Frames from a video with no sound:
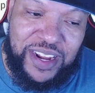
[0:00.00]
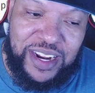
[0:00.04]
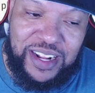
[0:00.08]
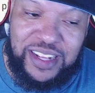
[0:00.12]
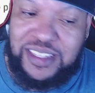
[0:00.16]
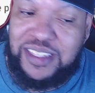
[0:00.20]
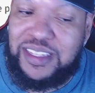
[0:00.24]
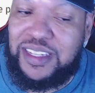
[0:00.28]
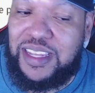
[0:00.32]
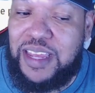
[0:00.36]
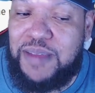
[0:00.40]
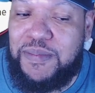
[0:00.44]
us
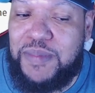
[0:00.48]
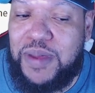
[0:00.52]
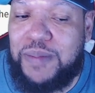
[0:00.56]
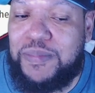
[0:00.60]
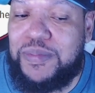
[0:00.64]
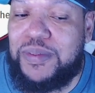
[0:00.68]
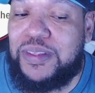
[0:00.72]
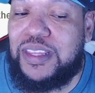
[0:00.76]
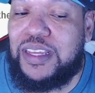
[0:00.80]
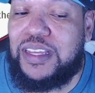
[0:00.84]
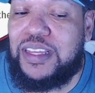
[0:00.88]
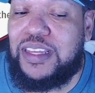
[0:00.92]
to keep up
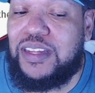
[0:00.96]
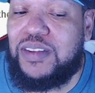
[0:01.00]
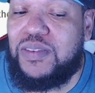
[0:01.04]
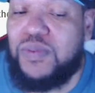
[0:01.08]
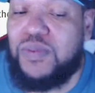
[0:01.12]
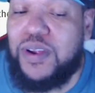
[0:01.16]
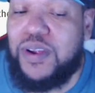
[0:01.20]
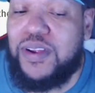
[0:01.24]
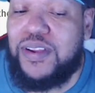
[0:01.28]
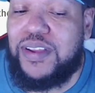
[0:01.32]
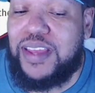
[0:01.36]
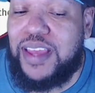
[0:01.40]
the good
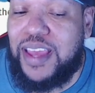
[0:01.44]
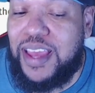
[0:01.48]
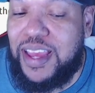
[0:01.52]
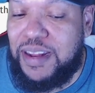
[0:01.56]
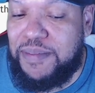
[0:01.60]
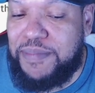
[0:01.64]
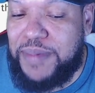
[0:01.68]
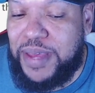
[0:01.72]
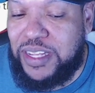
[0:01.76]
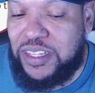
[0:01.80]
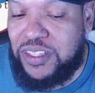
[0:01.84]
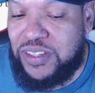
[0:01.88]
work
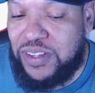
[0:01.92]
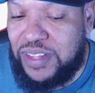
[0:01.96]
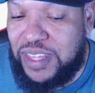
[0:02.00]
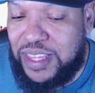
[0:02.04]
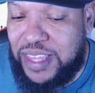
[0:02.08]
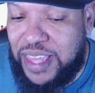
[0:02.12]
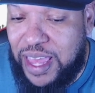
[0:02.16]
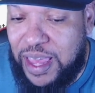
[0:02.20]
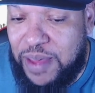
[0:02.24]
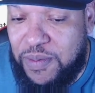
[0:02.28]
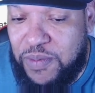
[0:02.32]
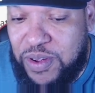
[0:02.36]
and make sure the
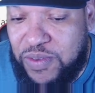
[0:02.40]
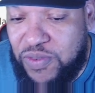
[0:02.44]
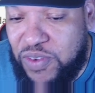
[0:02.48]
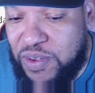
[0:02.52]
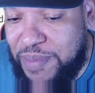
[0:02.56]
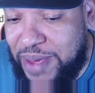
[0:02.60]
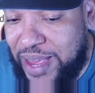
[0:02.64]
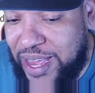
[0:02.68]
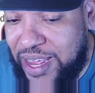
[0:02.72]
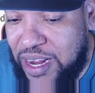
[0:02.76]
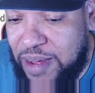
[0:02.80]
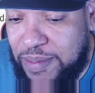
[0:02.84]
game would
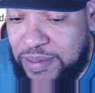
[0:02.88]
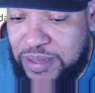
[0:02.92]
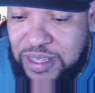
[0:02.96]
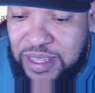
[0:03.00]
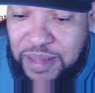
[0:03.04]
remain up to the